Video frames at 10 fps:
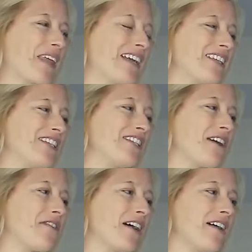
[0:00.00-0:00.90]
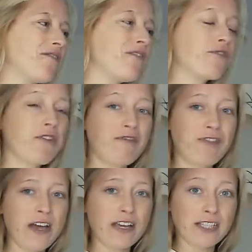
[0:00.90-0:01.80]
so that you've got
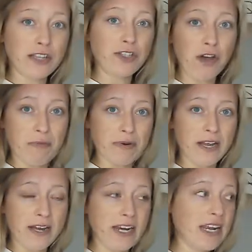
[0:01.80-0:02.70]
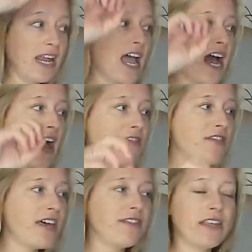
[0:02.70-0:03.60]
first the top line and
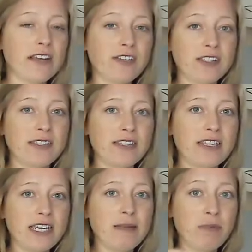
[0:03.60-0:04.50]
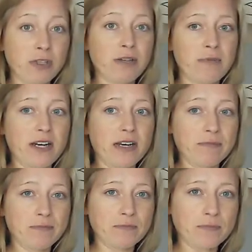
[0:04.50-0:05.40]
then the bottom line,
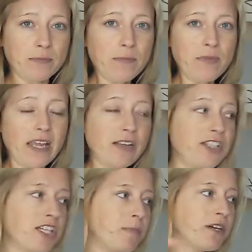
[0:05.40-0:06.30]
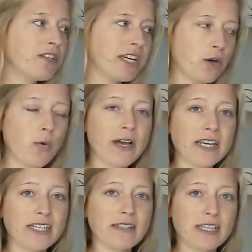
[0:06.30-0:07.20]
just because they're quite
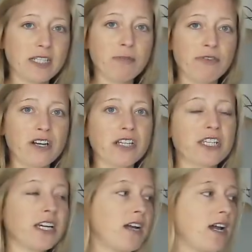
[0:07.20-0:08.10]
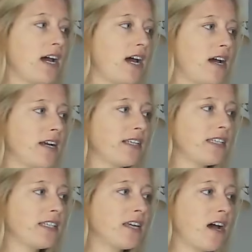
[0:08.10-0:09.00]
disparate, and
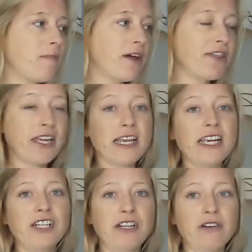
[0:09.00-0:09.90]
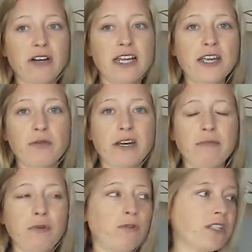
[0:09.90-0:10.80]
I think each are equally
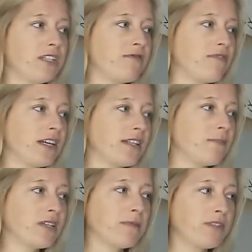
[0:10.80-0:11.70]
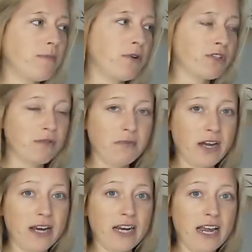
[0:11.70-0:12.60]
important. In fact, sometimes the bottom
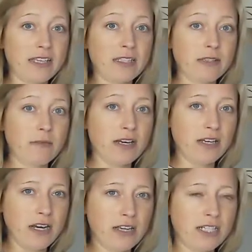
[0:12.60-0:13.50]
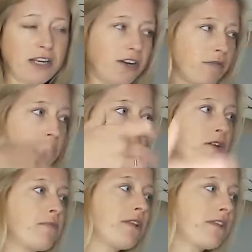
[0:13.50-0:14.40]
line has a sudden
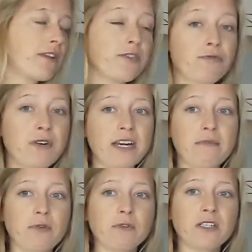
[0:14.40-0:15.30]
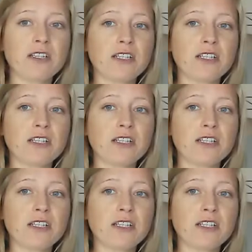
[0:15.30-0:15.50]
moment that's really important.